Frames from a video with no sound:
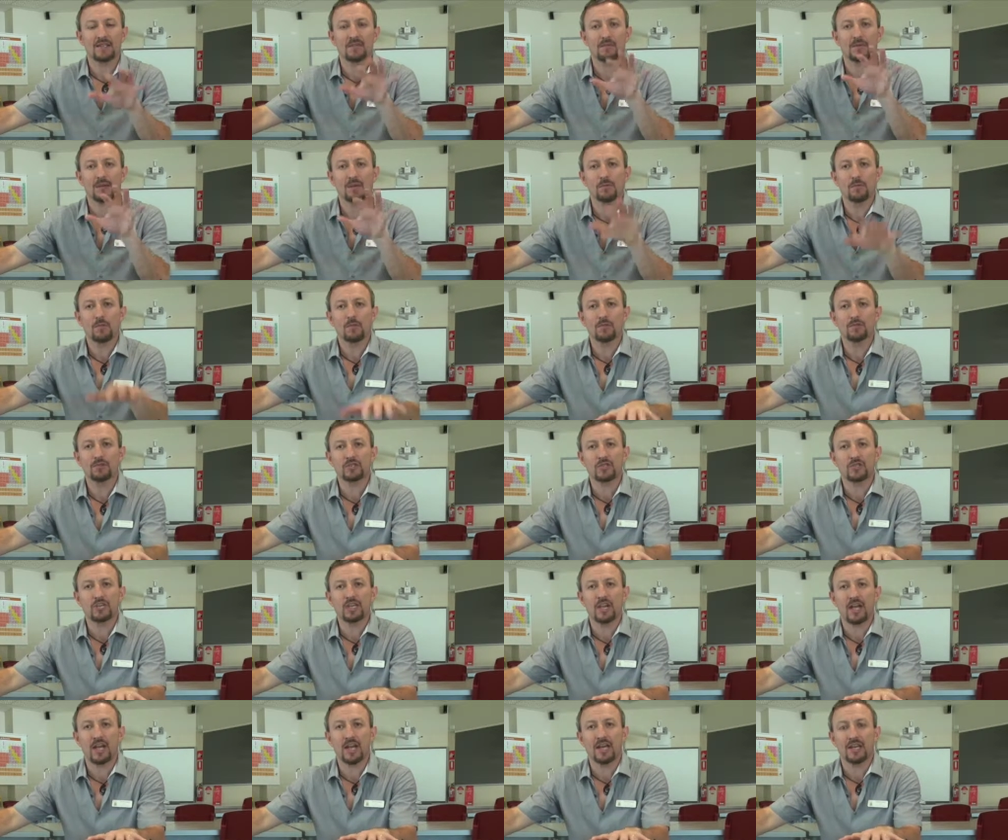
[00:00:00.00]
going to be more
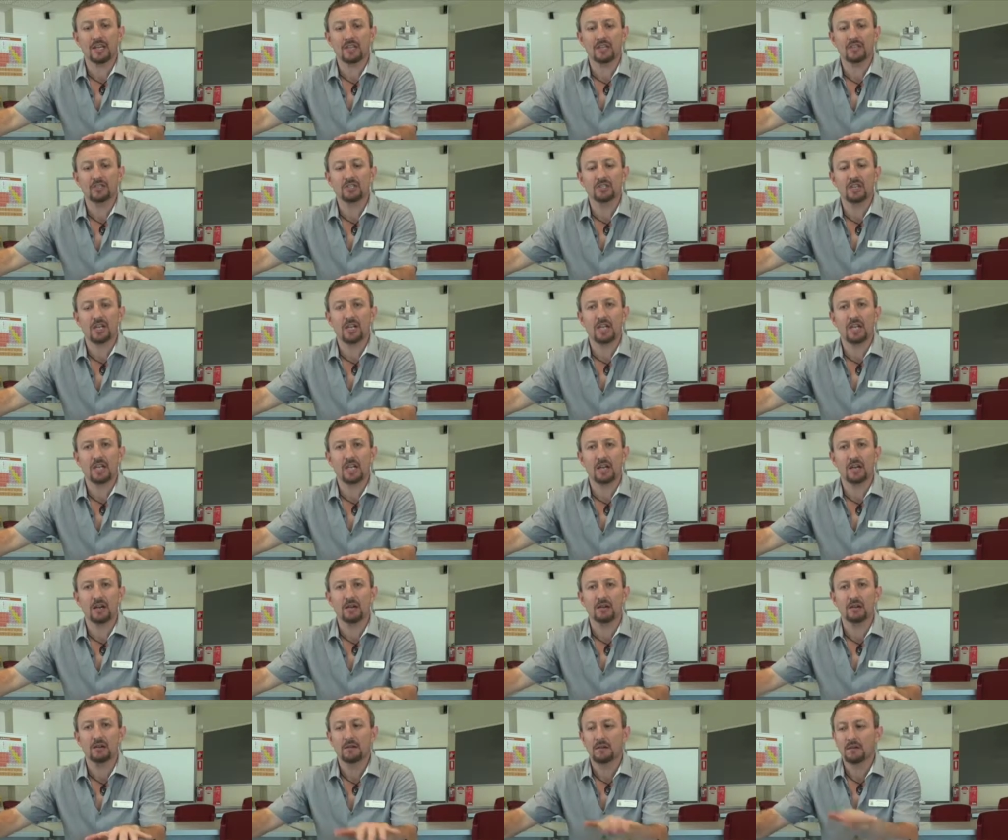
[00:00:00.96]
change
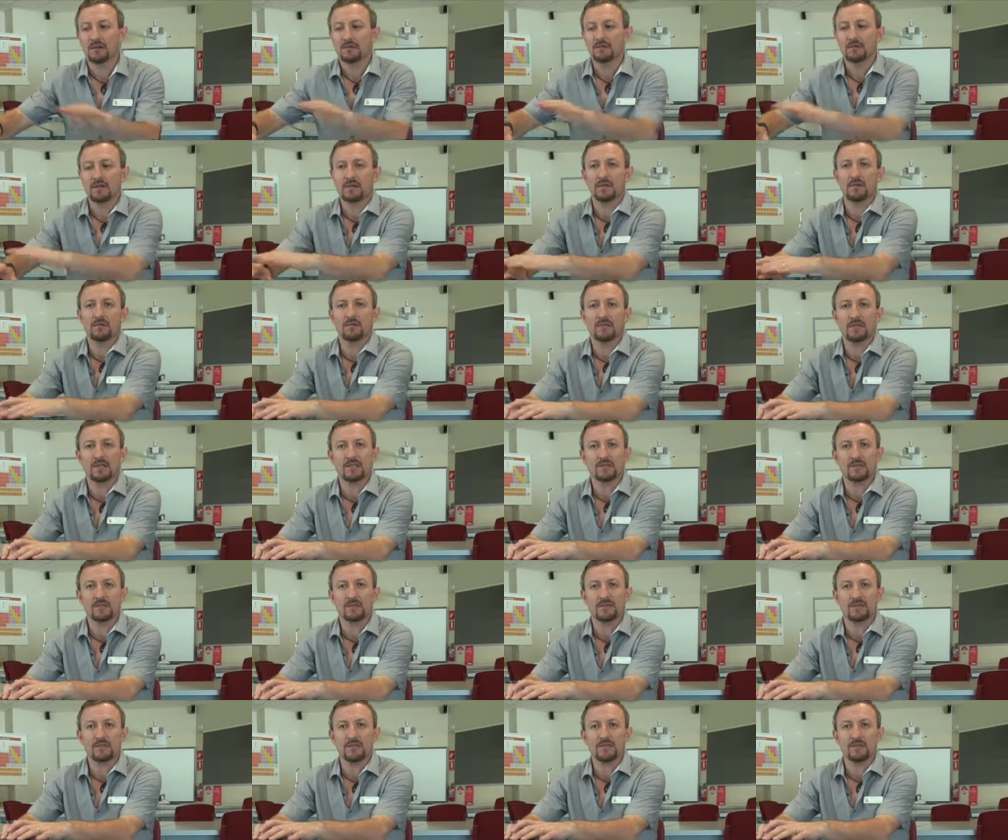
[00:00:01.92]
here than there is
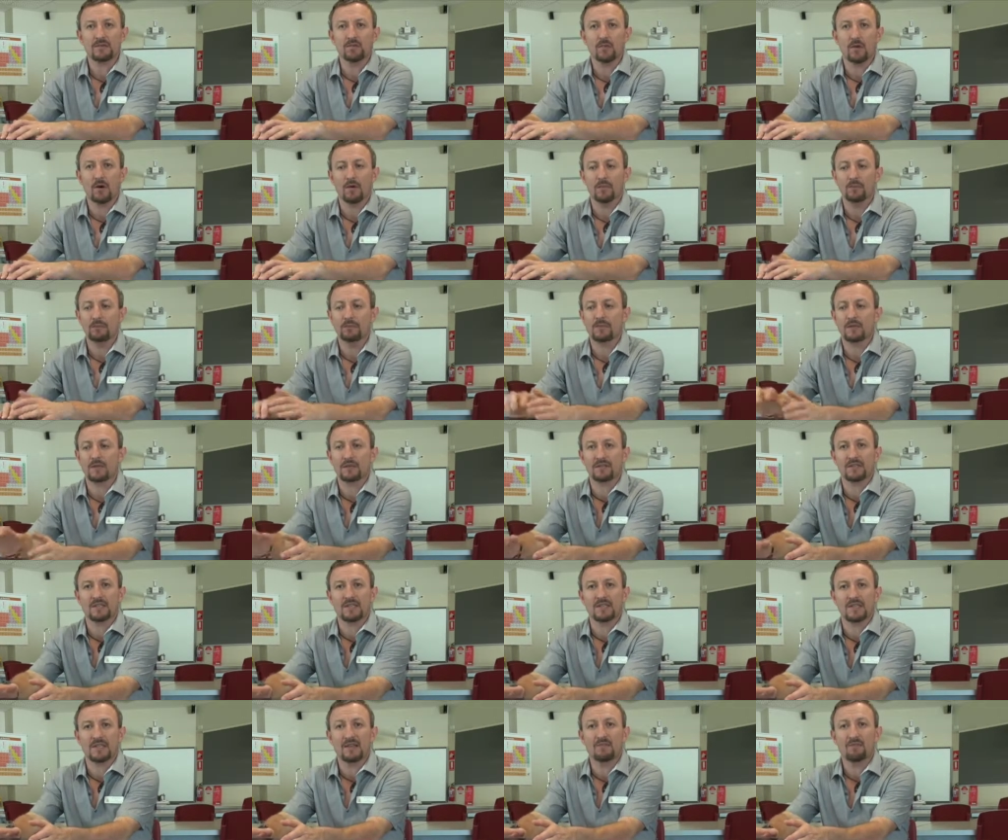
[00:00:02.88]
on this one
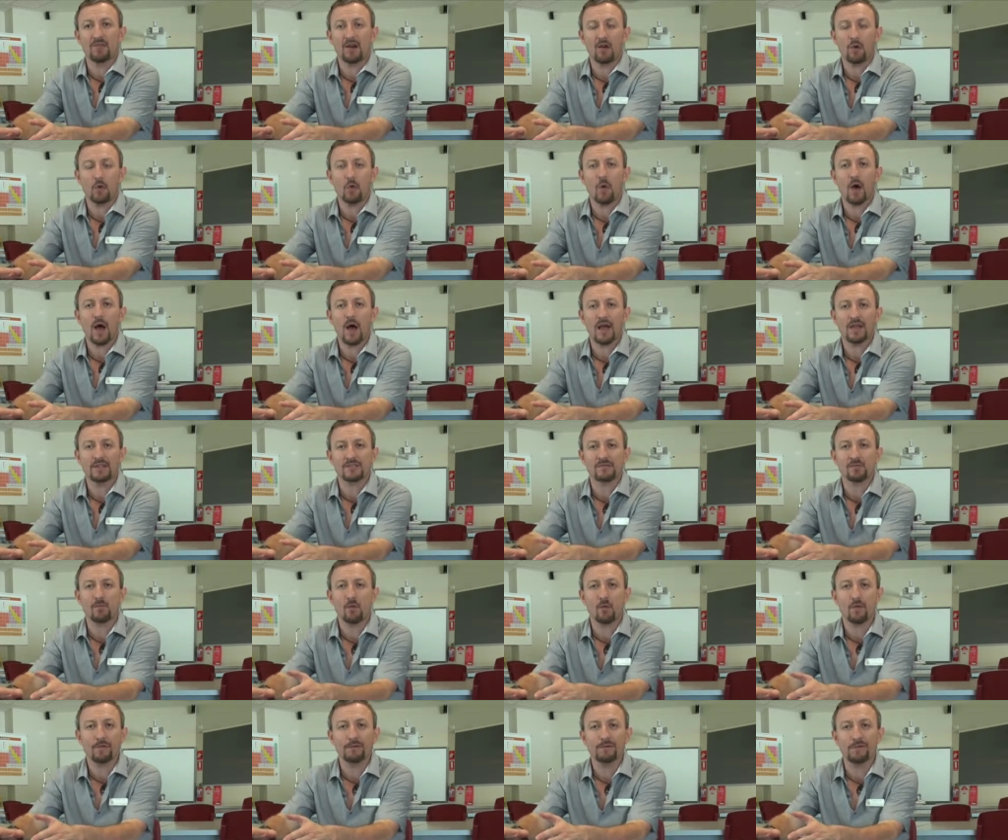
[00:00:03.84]
because it requires
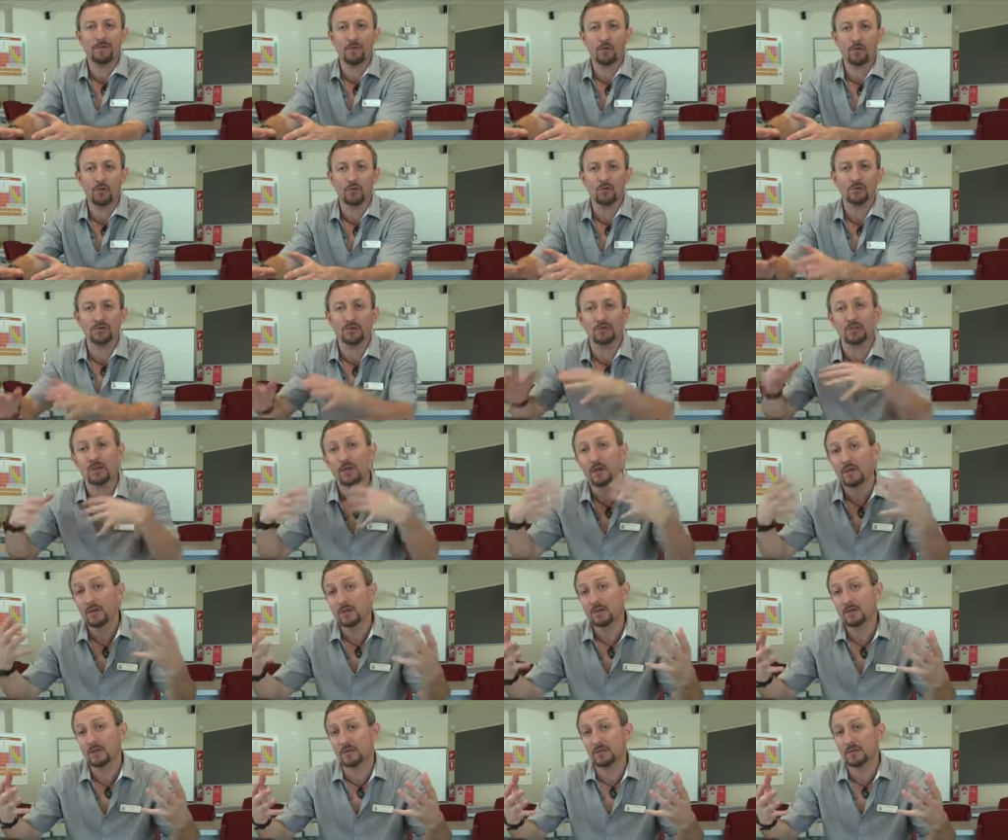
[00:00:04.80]
more force
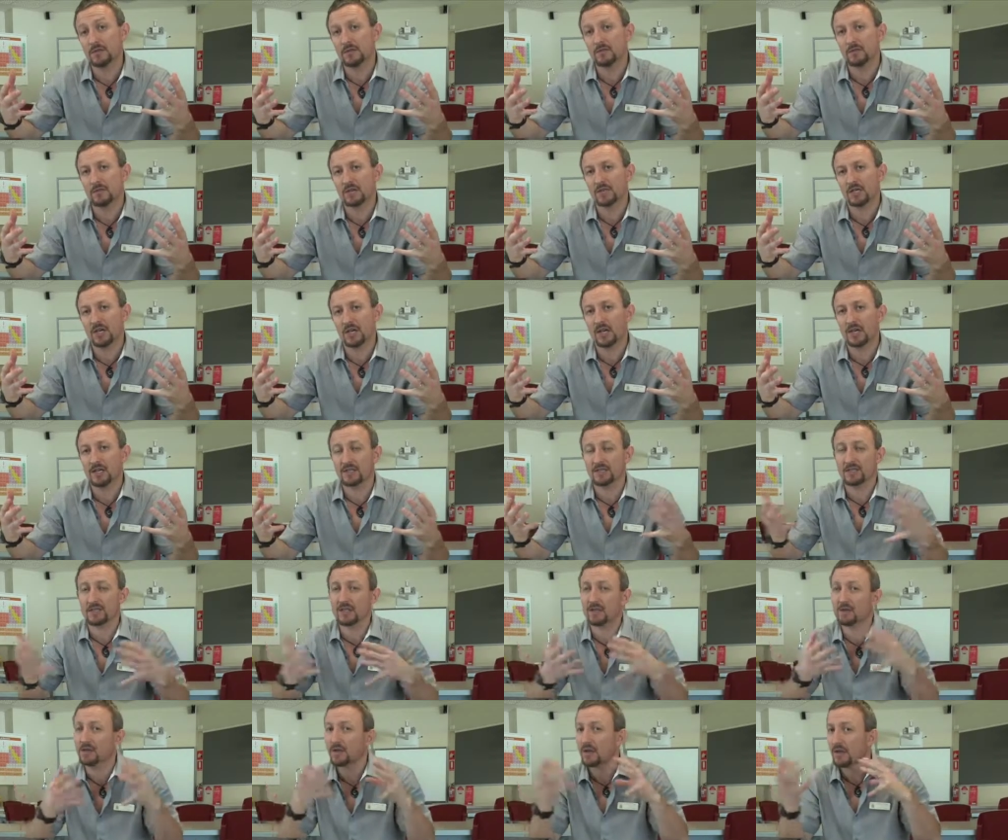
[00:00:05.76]
to do the change.
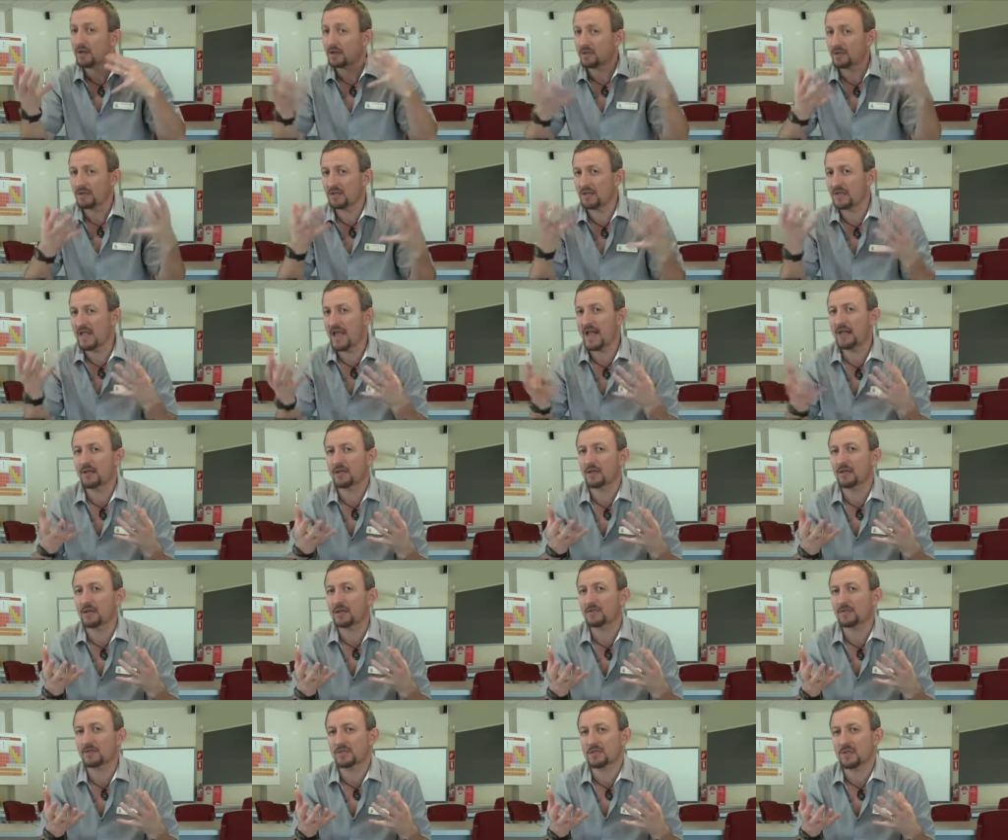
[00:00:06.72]
So now you
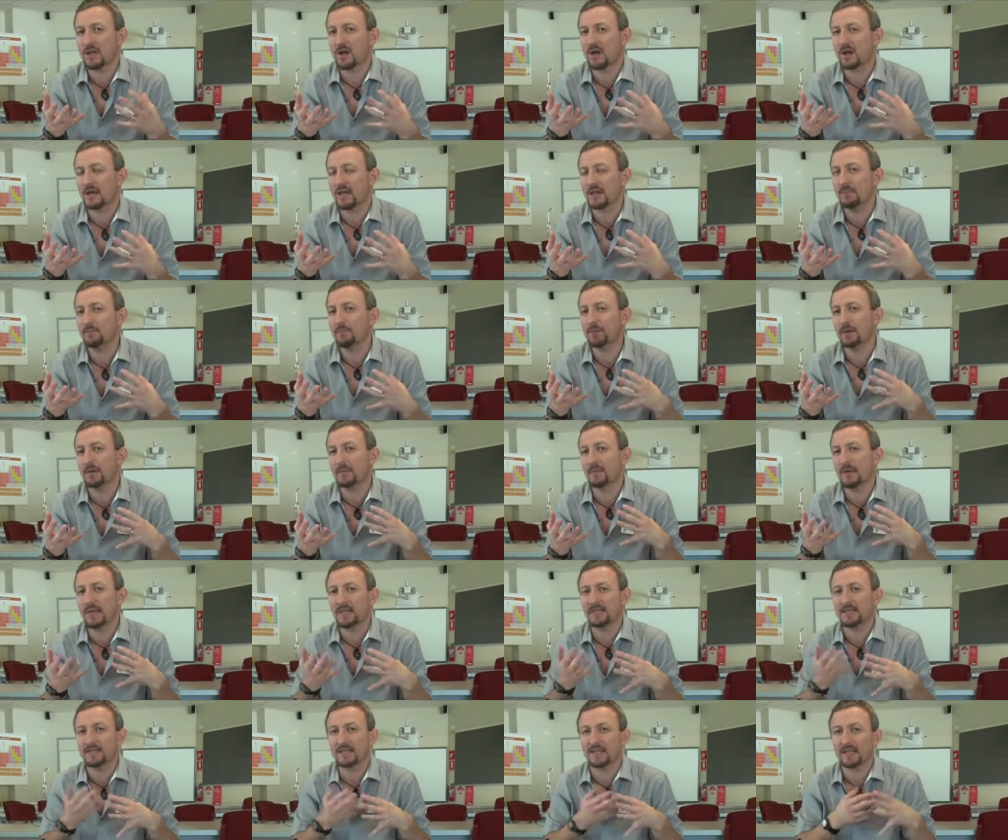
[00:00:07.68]
can start
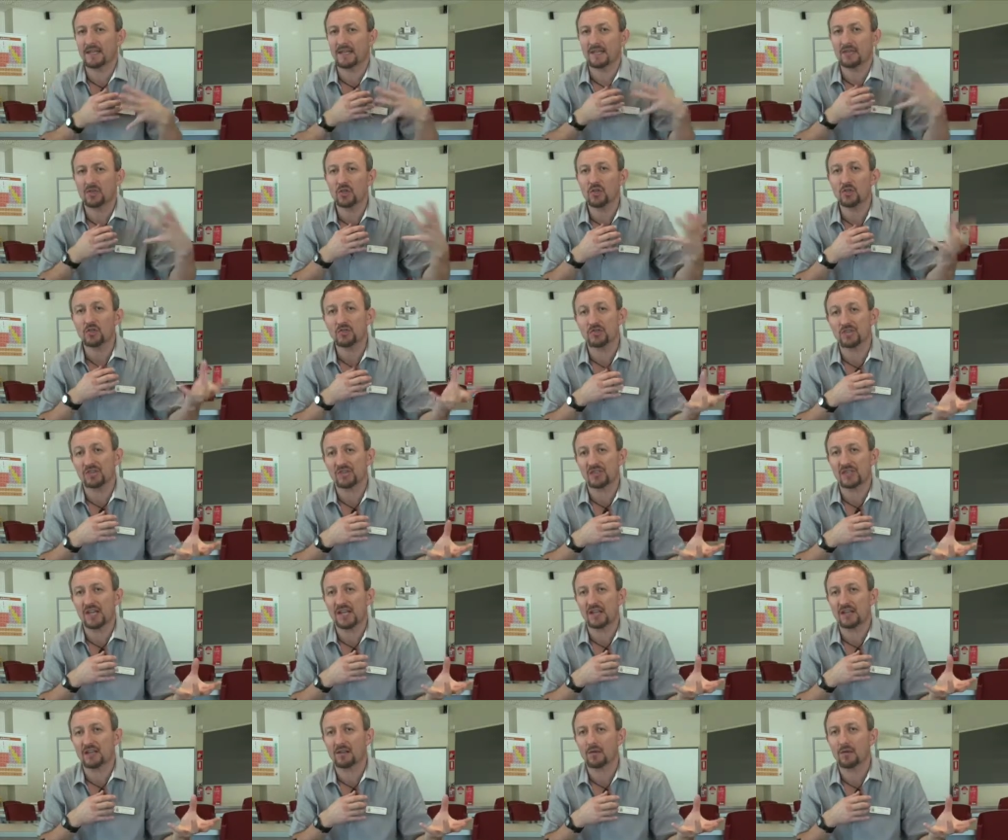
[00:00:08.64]
implementing Newton's
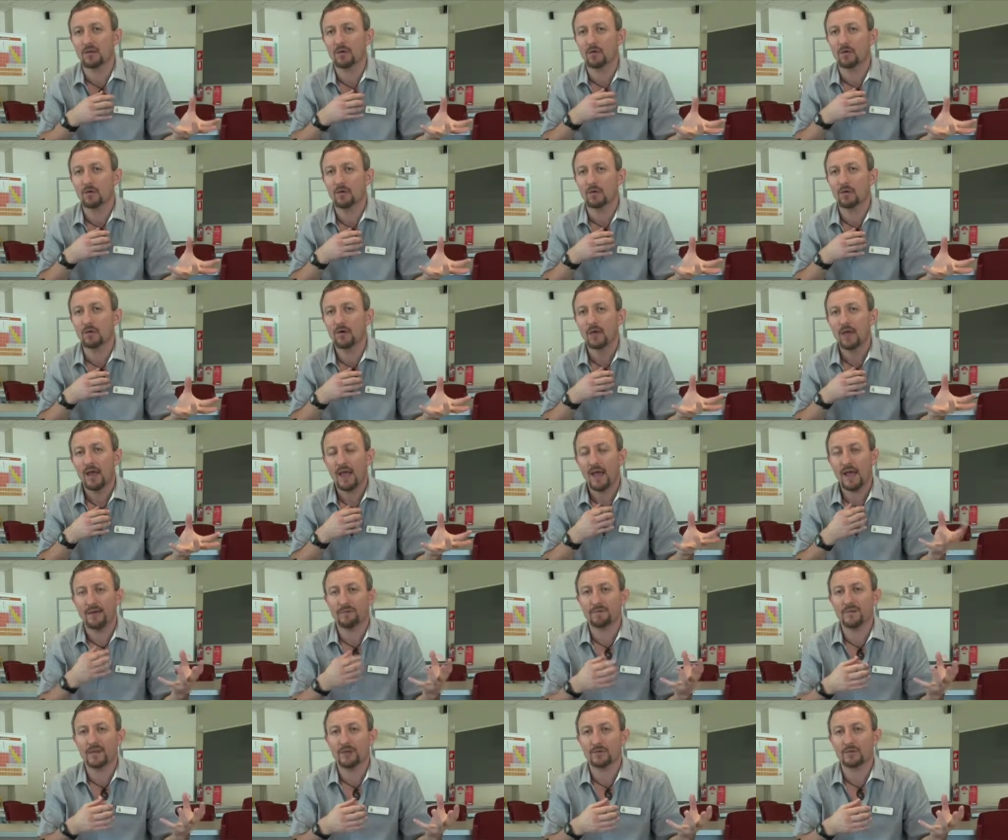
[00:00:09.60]
second law,
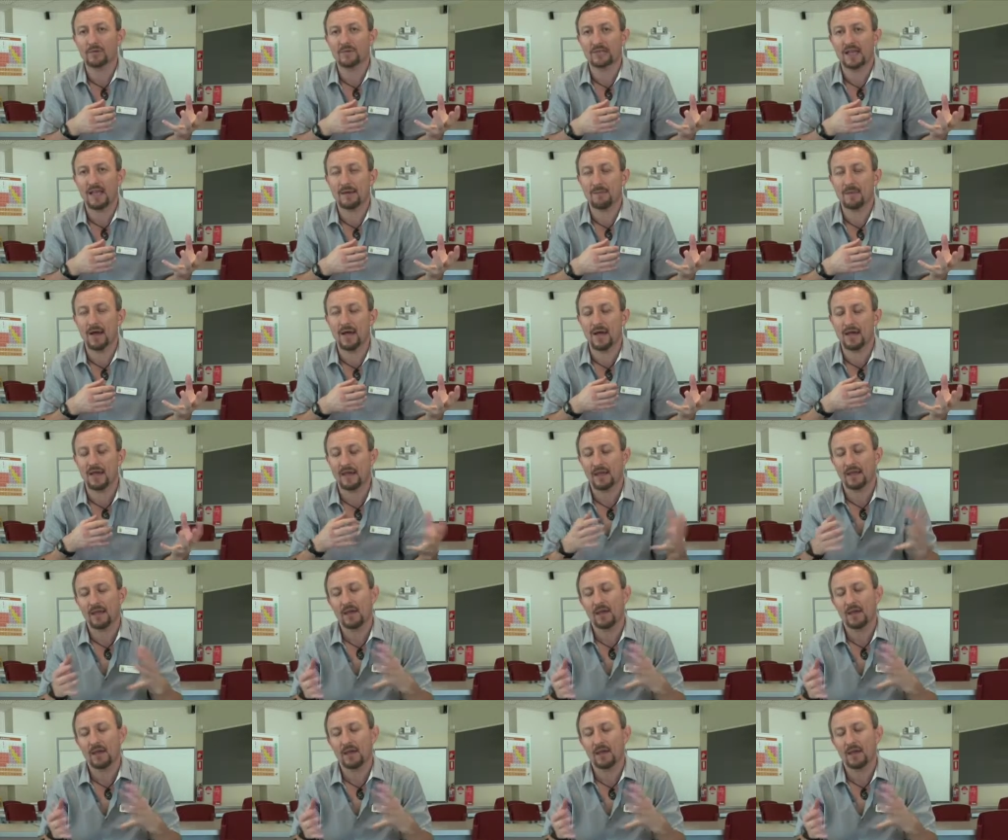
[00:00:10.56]
F equals ma,